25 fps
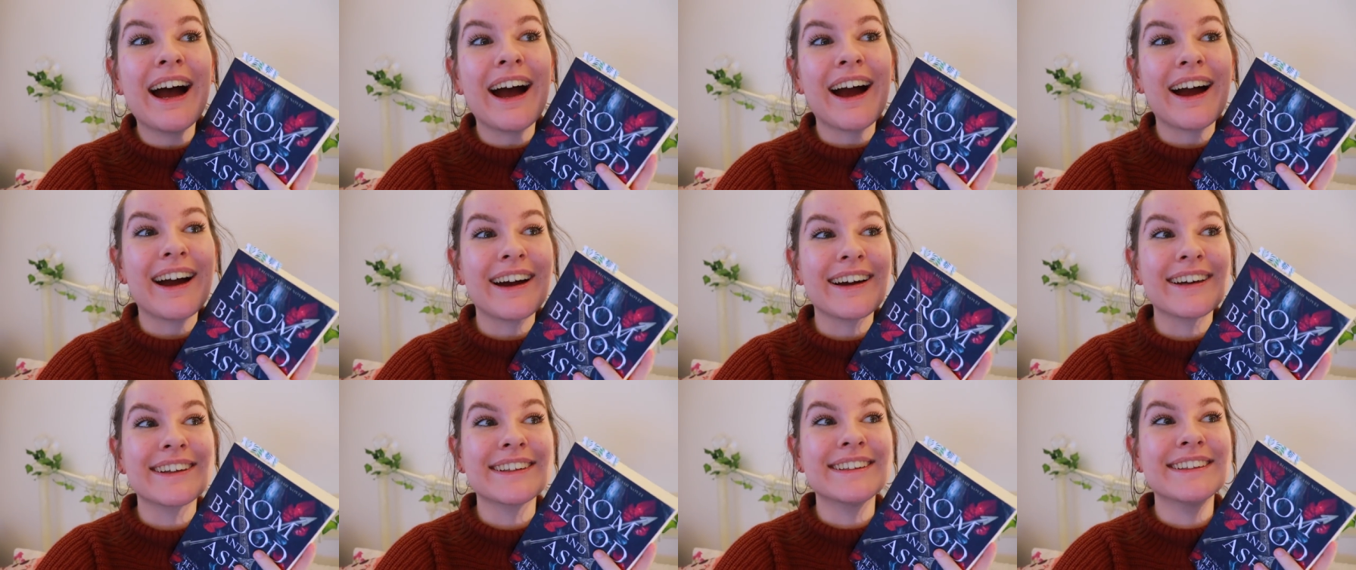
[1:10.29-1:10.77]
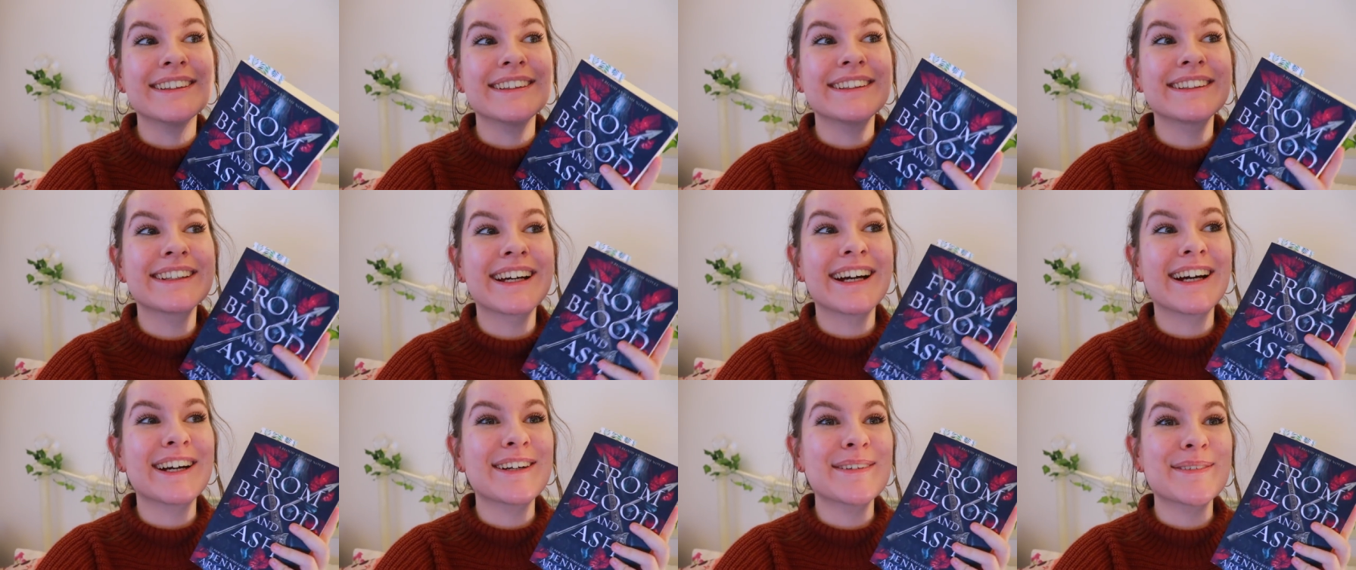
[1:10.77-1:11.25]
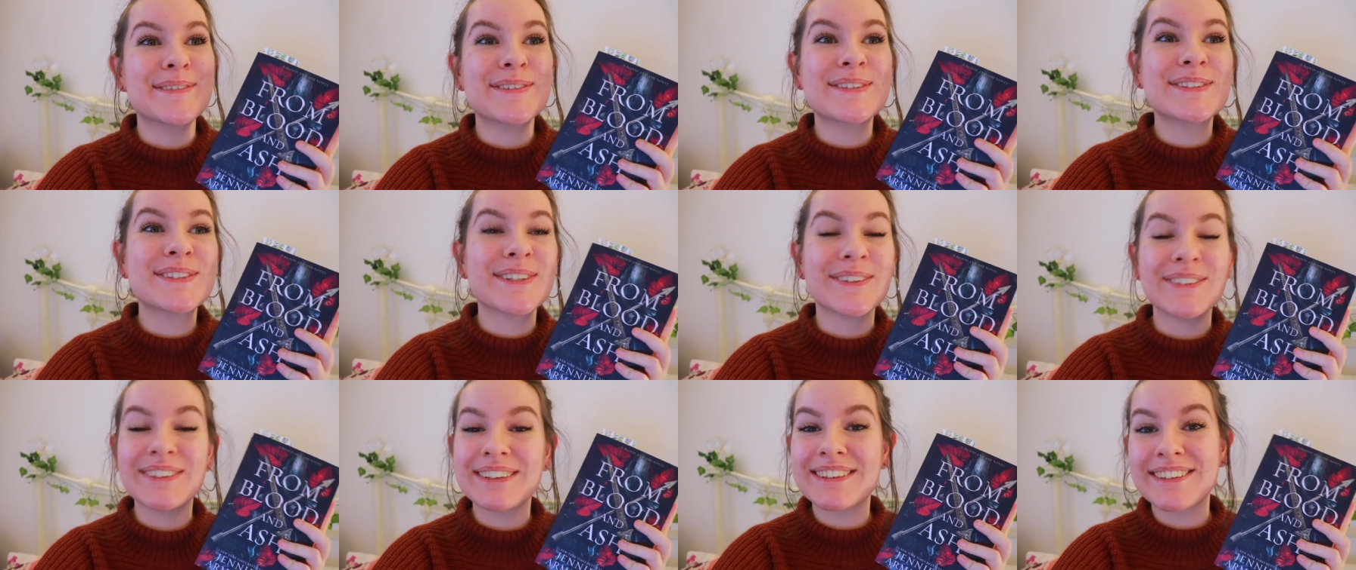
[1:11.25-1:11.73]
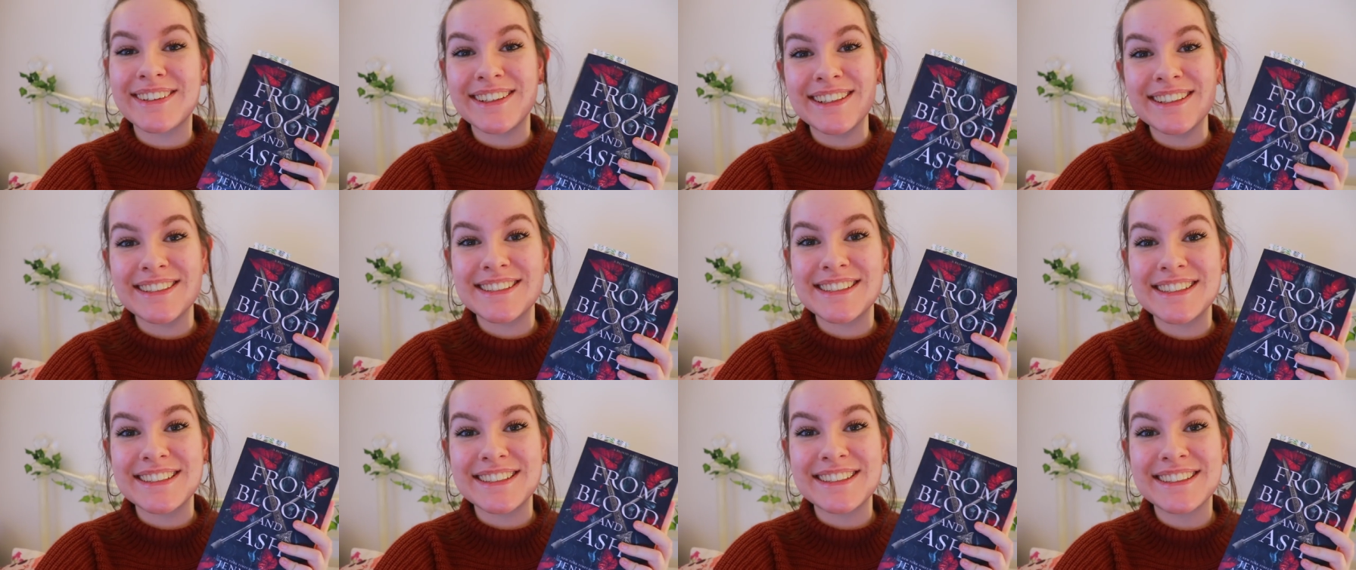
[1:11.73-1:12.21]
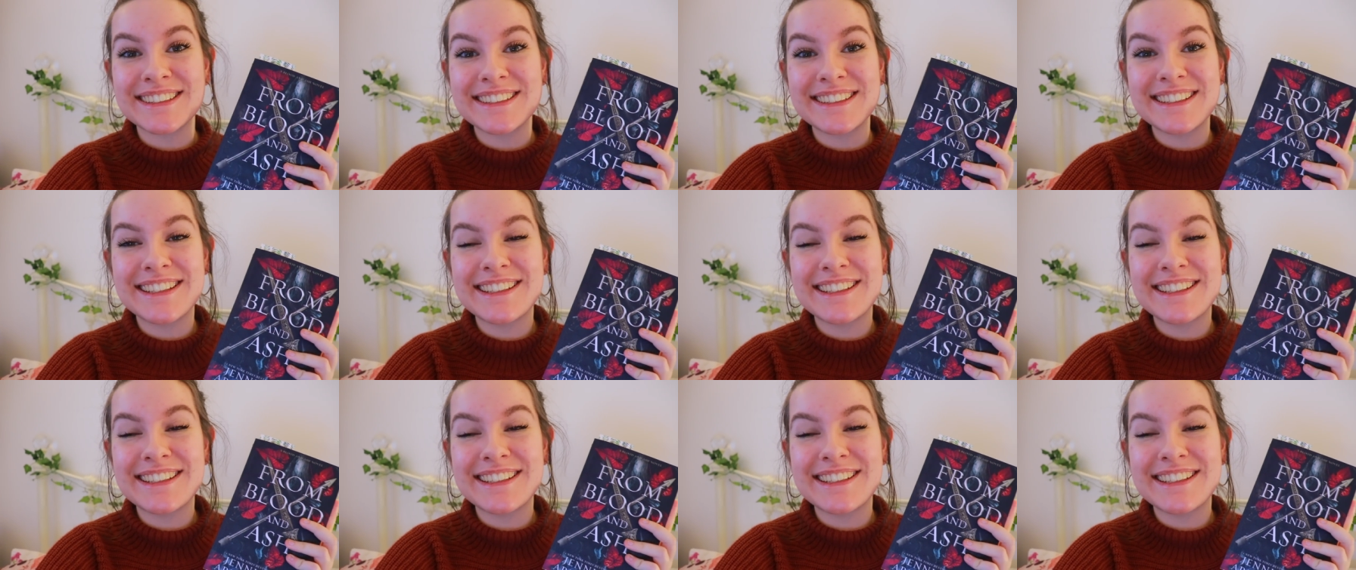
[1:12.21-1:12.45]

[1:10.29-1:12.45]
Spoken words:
and I'm so excited